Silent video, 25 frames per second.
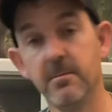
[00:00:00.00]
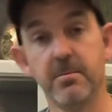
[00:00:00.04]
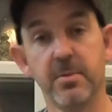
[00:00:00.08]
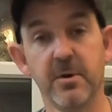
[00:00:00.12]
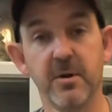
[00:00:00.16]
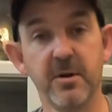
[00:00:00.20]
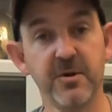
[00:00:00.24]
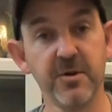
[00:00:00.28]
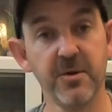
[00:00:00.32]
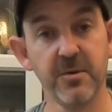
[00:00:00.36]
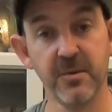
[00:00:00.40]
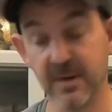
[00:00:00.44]

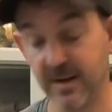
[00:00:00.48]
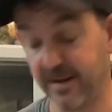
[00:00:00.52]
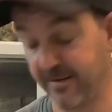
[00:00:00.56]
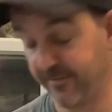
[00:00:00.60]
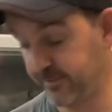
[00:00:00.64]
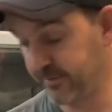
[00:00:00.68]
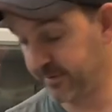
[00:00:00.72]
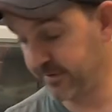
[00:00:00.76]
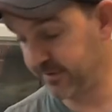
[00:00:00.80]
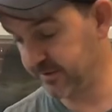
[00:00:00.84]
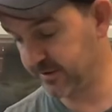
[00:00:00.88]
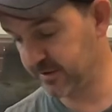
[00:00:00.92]
But I do
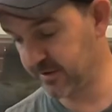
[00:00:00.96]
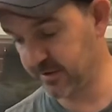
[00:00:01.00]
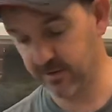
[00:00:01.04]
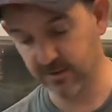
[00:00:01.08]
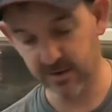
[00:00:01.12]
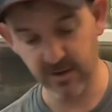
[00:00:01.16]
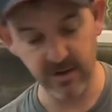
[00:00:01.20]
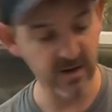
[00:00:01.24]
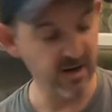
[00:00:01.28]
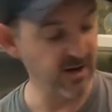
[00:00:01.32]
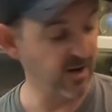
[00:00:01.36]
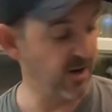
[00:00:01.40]
have one, so
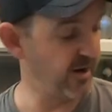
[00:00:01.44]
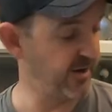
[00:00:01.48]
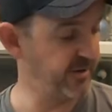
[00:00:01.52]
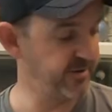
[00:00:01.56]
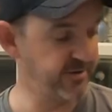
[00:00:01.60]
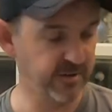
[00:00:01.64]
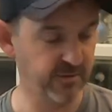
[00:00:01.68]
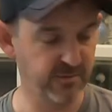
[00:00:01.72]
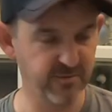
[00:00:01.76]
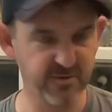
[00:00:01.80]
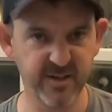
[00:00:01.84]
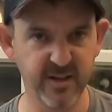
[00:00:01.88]
I
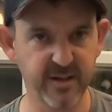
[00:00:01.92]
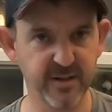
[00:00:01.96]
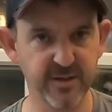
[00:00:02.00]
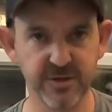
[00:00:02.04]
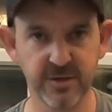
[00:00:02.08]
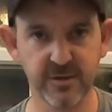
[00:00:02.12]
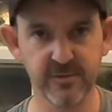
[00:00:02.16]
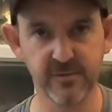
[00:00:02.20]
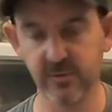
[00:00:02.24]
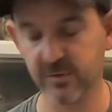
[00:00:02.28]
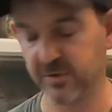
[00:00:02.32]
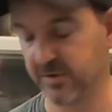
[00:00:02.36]
don't take
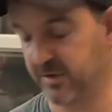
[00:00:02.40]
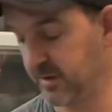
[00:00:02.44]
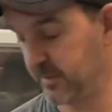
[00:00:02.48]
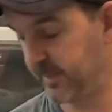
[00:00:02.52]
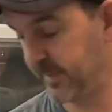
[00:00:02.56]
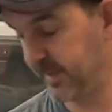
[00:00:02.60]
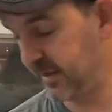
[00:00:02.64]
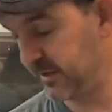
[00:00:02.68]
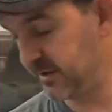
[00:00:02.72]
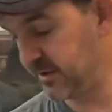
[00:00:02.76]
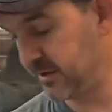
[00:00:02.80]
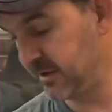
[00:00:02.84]
shovels to the
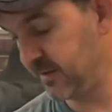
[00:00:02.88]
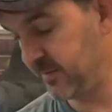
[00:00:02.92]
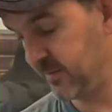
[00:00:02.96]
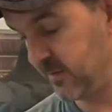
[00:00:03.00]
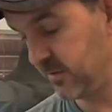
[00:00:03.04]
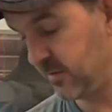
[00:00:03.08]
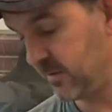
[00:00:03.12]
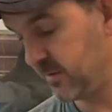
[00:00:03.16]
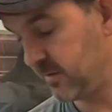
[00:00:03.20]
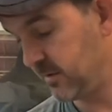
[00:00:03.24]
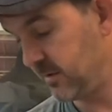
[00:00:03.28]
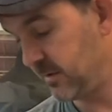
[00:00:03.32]
beach
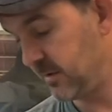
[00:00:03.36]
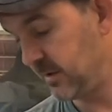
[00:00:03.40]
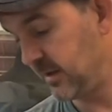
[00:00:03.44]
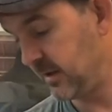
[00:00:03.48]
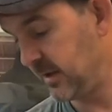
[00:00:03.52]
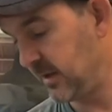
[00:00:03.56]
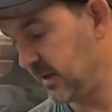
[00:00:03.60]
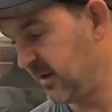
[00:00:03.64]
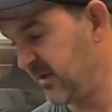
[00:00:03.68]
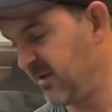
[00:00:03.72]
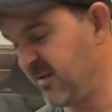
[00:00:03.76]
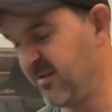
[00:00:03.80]
anymore.
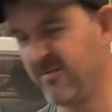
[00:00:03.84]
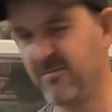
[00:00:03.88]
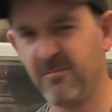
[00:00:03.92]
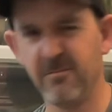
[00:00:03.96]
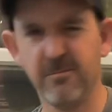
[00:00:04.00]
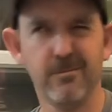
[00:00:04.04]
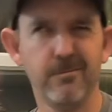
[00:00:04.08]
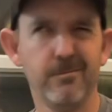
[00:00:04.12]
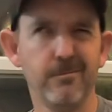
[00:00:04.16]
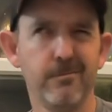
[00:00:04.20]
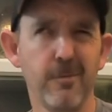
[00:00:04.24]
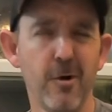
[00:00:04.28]

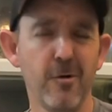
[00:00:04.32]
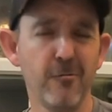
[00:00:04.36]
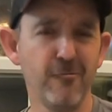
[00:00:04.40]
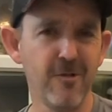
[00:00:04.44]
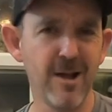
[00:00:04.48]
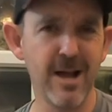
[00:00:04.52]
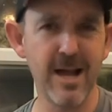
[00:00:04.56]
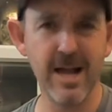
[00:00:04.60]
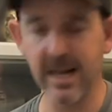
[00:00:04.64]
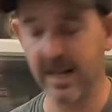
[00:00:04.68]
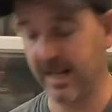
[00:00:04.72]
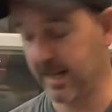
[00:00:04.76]

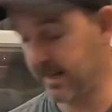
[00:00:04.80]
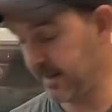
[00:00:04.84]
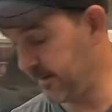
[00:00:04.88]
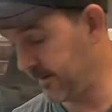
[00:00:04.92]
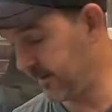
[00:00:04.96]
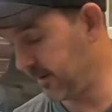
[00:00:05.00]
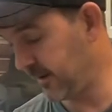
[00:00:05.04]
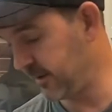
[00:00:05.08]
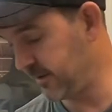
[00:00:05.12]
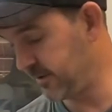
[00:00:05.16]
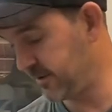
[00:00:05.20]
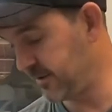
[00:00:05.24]
Rarely.
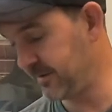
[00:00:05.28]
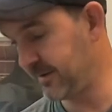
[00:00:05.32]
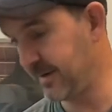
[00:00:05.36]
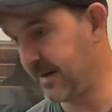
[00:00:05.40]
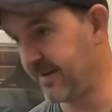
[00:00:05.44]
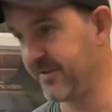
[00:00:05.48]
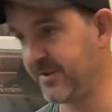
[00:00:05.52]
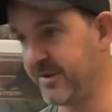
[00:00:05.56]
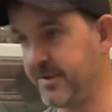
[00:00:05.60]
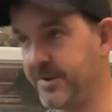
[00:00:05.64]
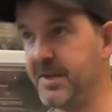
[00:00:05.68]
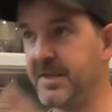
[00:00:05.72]
I do
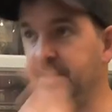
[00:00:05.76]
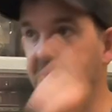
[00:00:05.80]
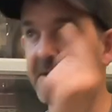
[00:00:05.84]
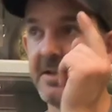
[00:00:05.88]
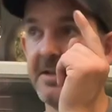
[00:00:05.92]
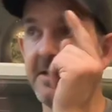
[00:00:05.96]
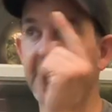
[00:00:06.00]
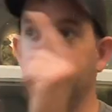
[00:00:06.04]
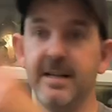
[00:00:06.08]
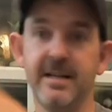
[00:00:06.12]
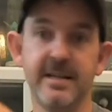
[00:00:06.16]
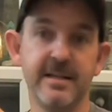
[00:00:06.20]
have a
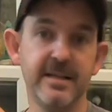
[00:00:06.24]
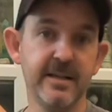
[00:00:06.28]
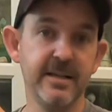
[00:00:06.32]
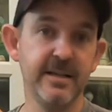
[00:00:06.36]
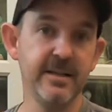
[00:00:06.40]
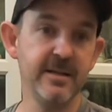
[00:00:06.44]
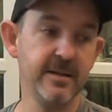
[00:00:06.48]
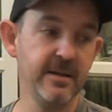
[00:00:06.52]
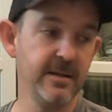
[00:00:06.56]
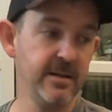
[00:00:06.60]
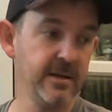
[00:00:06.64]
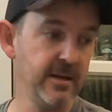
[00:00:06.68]

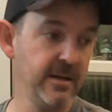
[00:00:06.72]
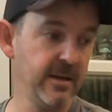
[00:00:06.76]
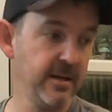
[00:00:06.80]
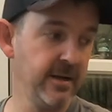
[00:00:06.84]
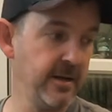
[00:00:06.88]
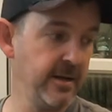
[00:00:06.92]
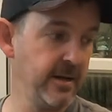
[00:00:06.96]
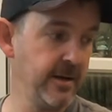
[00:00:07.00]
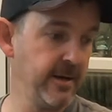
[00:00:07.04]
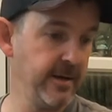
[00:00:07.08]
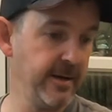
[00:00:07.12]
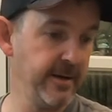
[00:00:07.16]
designated
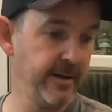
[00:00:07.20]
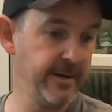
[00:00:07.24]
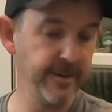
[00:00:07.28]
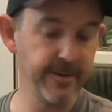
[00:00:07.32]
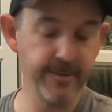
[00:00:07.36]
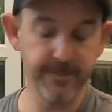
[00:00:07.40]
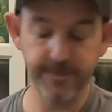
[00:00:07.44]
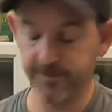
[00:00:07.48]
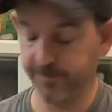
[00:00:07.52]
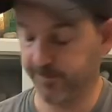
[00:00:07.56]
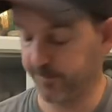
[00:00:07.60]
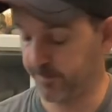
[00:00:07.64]

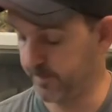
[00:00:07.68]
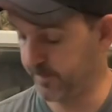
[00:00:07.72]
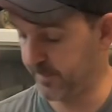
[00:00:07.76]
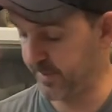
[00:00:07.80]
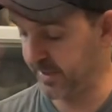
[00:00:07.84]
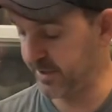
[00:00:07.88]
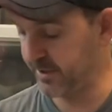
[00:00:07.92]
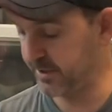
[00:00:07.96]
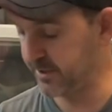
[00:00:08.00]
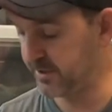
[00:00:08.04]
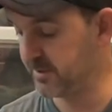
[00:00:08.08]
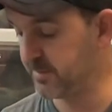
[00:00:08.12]

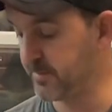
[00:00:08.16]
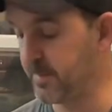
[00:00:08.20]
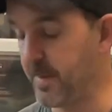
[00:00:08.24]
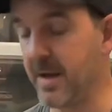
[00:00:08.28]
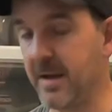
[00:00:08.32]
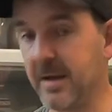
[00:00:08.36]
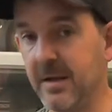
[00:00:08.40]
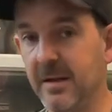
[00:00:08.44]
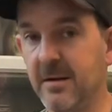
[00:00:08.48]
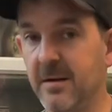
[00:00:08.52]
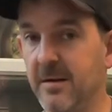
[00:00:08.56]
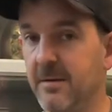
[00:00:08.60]
beach
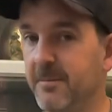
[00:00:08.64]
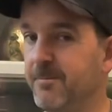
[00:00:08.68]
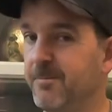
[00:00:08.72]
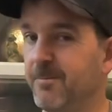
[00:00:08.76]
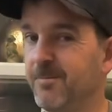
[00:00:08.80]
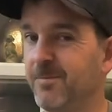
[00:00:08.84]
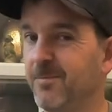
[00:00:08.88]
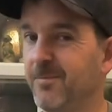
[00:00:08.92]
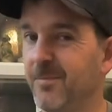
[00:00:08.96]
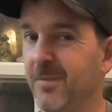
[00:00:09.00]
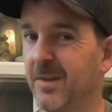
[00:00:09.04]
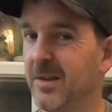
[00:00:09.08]
spade,
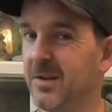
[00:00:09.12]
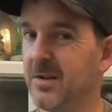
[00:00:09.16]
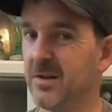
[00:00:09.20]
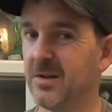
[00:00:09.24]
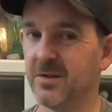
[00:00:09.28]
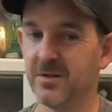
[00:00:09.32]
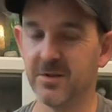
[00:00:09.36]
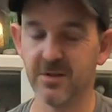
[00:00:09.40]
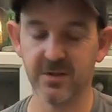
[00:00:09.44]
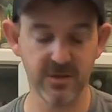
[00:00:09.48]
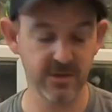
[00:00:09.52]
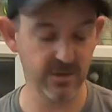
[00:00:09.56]

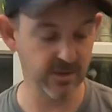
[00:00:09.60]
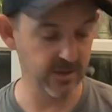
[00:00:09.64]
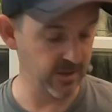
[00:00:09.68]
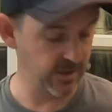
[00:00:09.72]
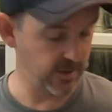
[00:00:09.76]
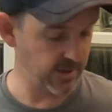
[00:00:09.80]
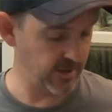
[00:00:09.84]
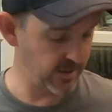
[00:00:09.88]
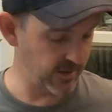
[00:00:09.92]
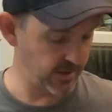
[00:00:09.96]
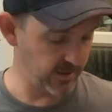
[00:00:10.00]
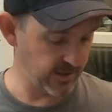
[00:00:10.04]
because
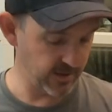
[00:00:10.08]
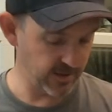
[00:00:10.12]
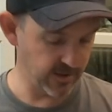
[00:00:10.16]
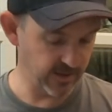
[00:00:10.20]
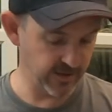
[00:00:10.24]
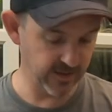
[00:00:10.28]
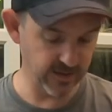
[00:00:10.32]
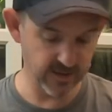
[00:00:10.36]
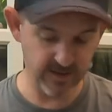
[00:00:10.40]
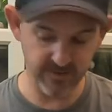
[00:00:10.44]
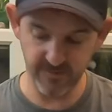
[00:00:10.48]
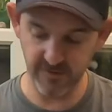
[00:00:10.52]

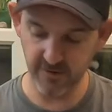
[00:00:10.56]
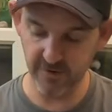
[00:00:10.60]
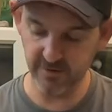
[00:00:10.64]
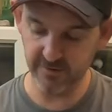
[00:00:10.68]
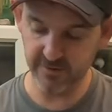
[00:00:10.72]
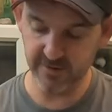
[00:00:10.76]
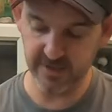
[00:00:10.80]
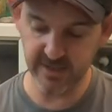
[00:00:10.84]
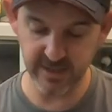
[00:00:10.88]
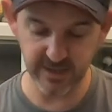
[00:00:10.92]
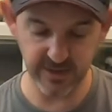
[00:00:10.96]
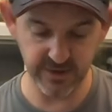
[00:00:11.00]
I think if you
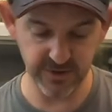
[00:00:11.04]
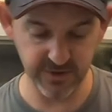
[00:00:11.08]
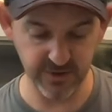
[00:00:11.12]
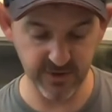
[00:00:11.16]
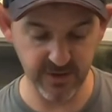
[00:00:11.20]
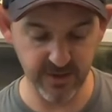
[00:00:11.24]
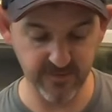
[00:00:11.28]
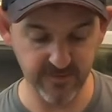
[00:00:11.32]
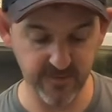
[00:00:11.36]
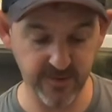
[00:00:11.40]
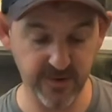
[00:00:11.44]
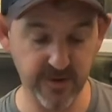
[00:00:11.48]
use this, you're
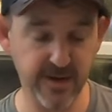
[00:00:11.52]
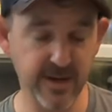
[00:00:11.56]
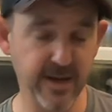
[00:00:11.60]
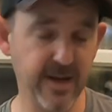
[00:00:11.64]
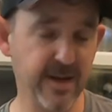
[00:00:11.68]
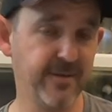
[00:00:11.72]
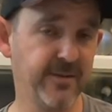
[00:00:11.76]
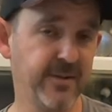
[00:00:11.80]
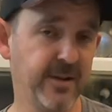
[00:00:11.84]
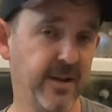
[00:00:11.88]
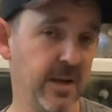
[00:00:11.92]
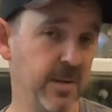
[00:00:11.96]
either going to
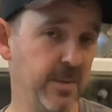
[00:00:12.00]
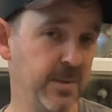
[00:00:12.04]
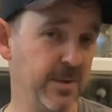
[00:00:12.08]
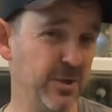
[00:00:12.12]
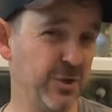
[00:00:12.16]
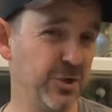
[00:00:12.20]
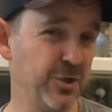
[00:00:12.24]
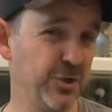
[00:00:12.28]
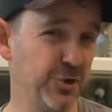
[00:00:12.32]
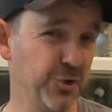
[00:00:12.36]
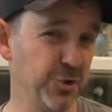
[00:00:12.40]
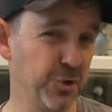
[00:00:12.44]
have to keep
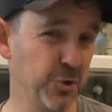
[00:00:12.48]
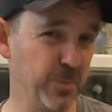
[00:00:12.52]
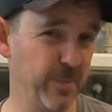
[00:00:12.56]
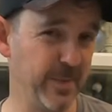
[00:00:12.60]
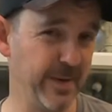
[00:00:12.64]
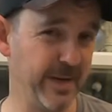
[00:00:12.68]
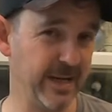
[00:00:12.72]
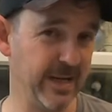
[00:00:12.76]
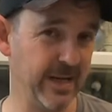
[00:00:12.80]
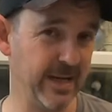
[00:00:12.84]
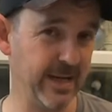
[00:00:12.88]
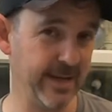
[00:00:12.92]
it
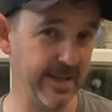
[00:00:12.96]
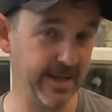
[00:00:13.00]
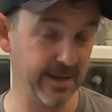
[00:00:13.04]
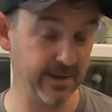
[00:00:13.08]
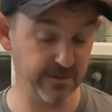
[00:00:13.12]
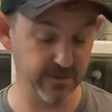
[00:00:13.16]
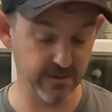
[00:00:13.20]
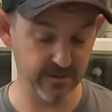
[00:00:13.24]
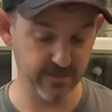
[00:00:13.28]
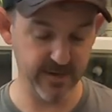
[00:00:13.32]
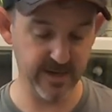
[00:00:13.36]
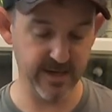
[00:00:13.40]
super clean
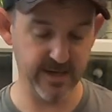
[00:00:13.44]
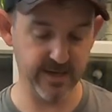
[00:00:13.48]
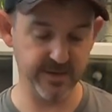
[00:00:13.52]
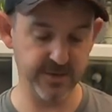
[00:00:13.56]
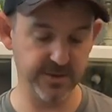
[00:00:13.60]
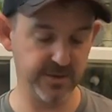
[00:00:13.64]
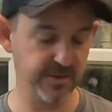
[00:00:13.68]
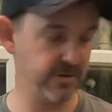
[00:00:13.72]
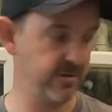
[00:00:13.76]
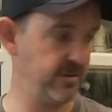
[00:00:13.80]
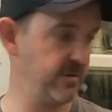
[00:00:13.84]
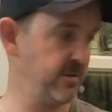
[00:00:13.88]
on the
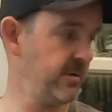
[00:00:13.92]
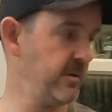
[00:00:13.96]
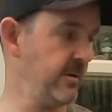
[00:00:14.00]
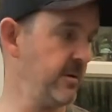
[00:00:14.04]
beach,